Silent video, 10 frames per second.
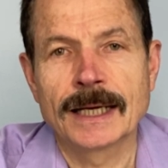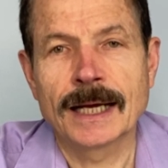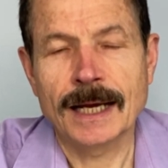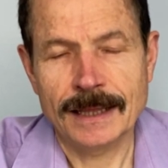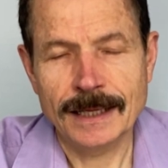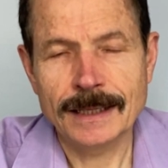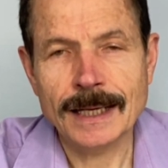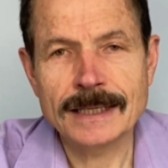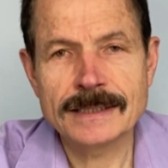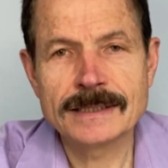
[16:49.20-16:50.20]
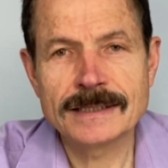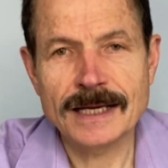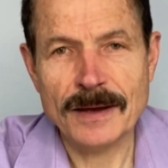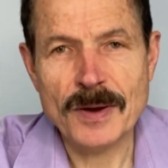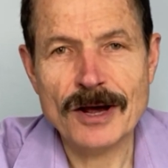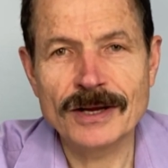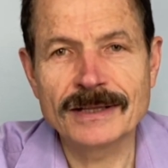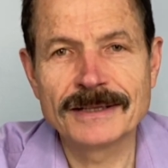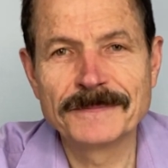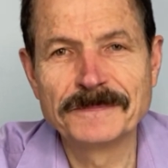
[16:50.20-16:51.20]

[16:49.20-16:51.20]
And I think that's about it.